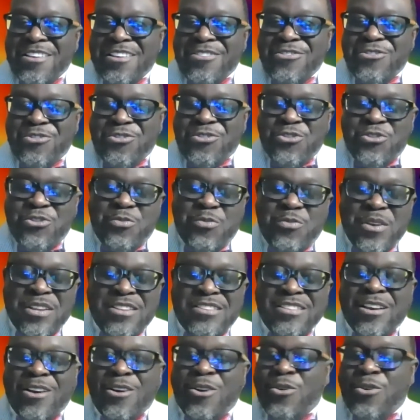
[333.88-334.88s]
truth be
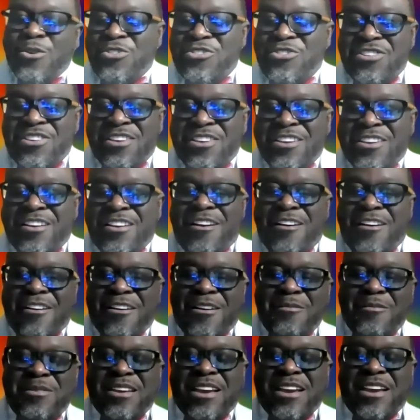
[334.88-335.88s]
told, she
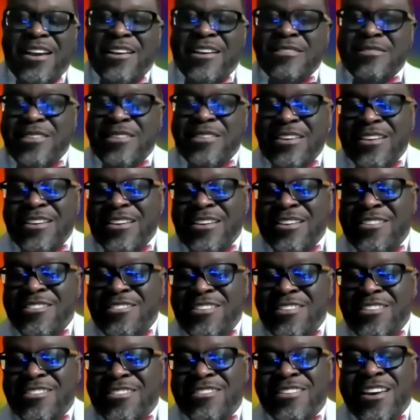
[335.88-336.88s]
calmed down, and
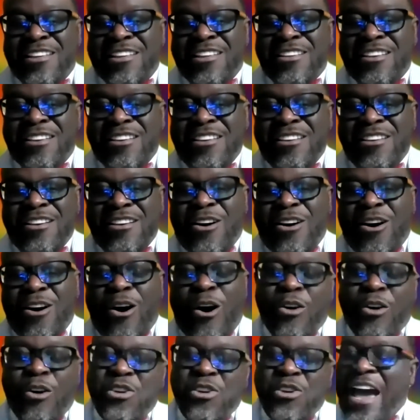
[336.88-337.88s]
she said,
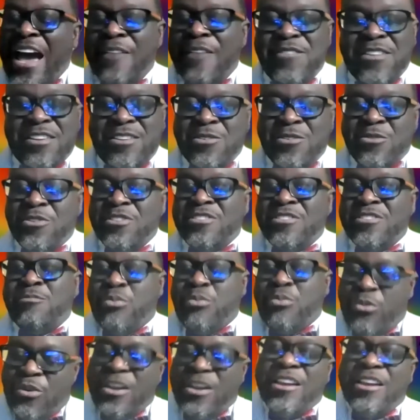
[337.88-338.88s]
all you have to do is
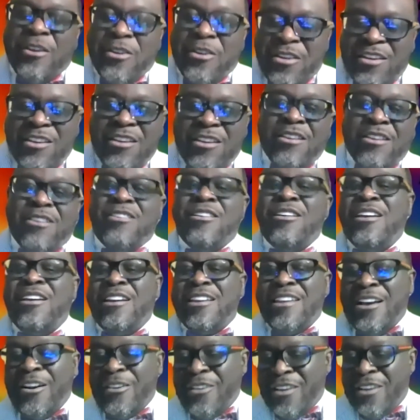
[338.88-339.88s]
bring her here,
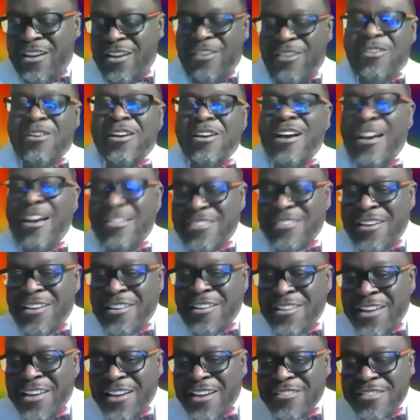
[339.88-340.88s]
and I'll get you guys on
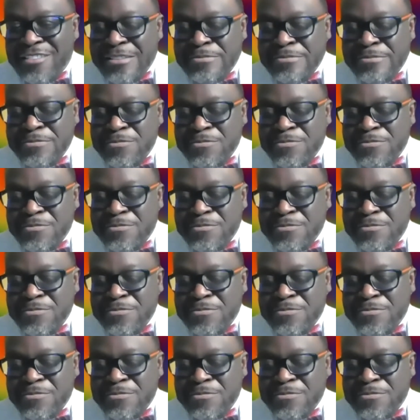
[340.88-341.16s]
next.